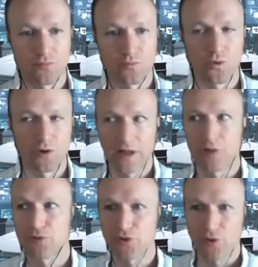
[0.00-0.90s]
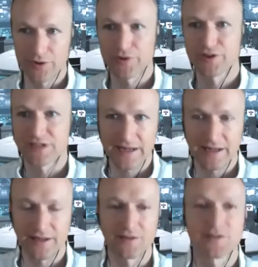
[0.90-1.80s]
will help you
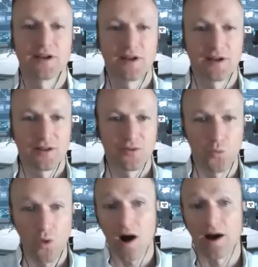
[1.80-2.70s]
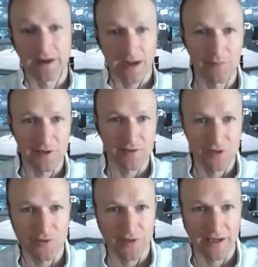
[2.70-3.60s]
understand why I'm giving
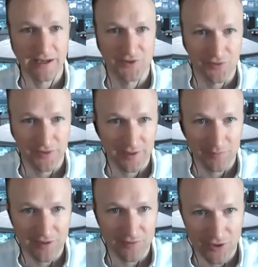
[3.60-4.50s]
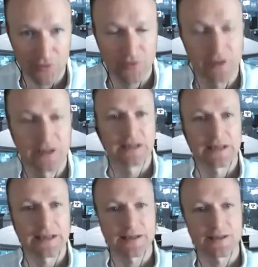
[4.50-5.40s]
you the answer that I'm giving you
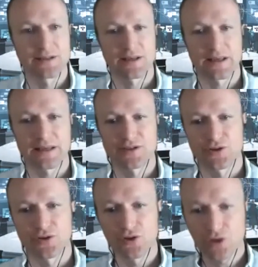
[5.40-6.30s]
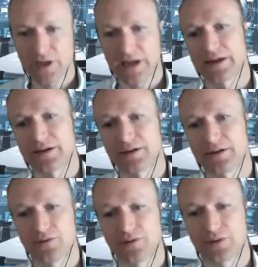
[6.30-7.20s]
is to look at
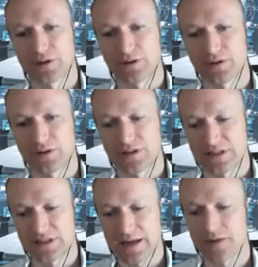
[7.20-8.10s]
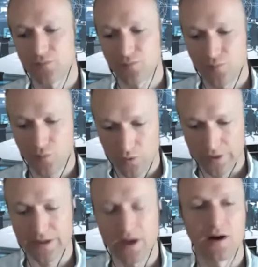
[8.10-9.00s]
the
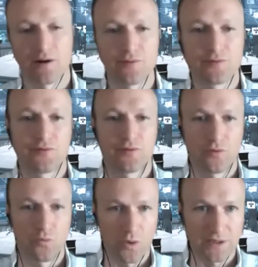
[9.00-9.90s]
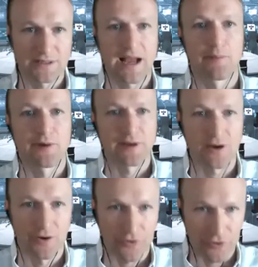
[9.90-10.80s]
standpoint of what's happening
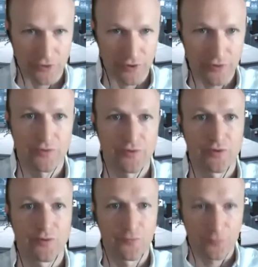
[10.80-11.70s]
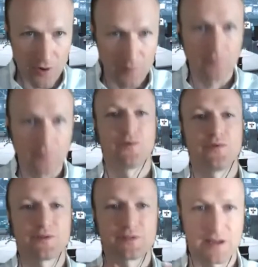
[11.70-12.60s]
on Earth from
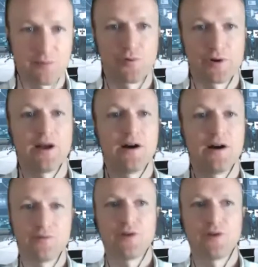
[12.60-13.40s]
the standpoint of